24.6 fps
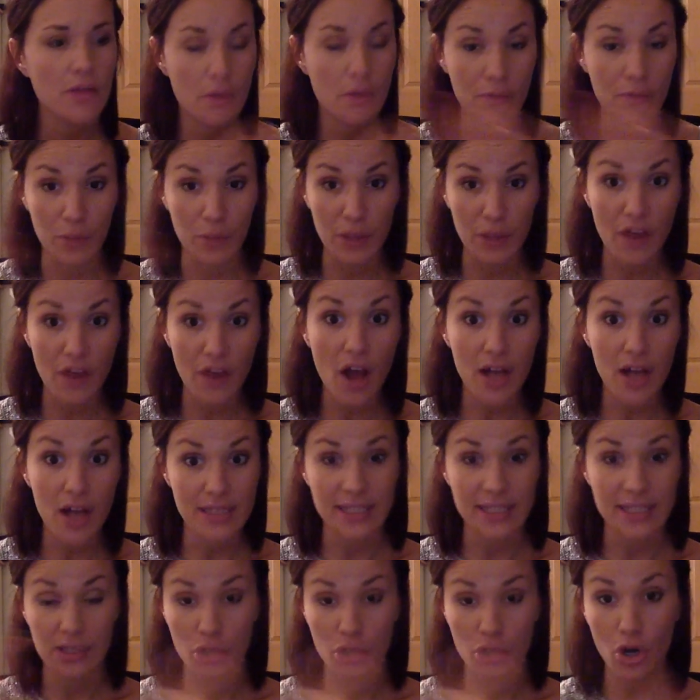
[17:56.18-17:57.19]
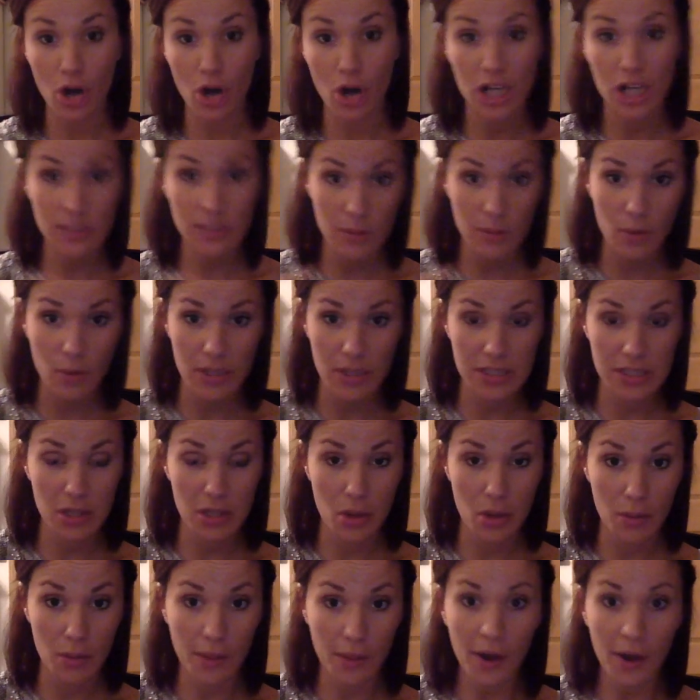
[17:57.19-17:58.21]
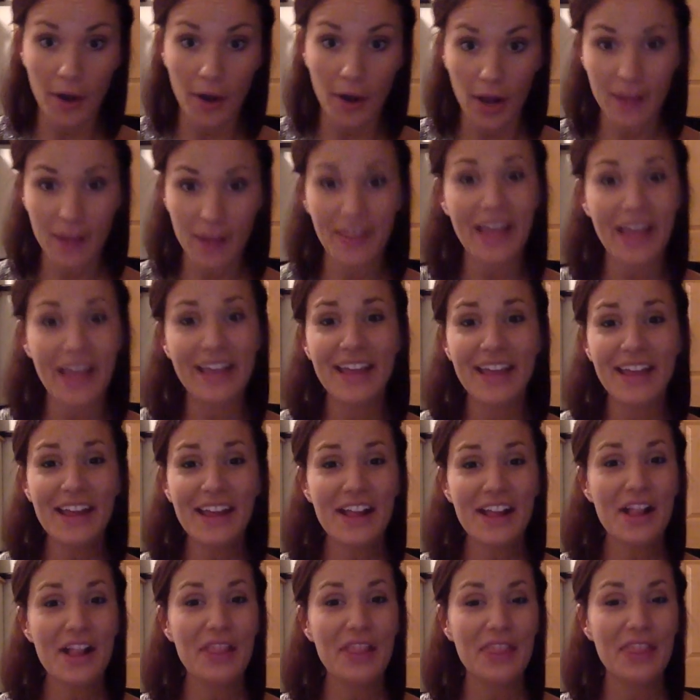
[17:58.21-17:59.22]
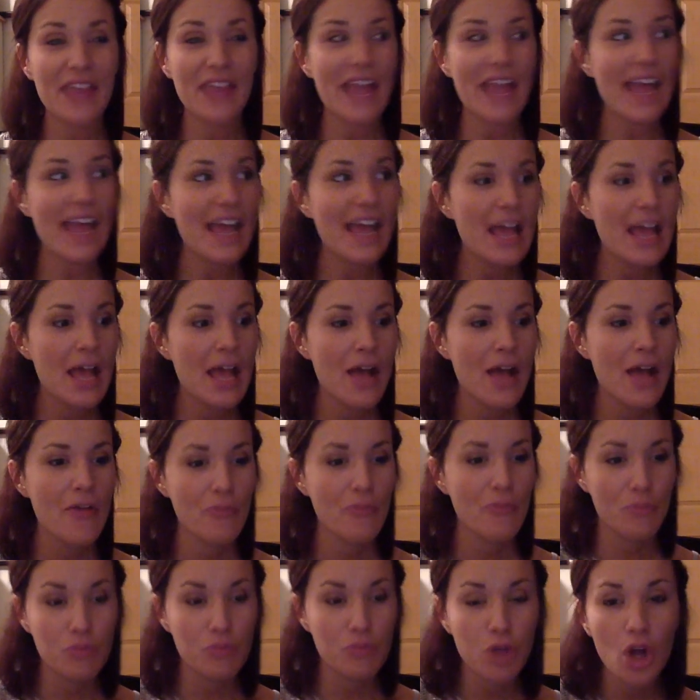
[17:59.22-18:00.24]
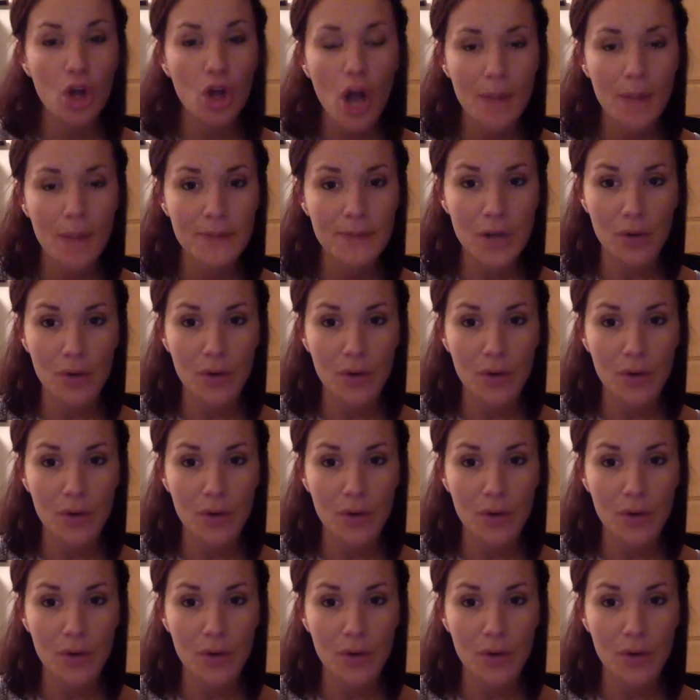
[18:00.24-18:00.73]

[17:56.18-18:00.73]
with us, like her husband wants to go with Eric. Like they look up to our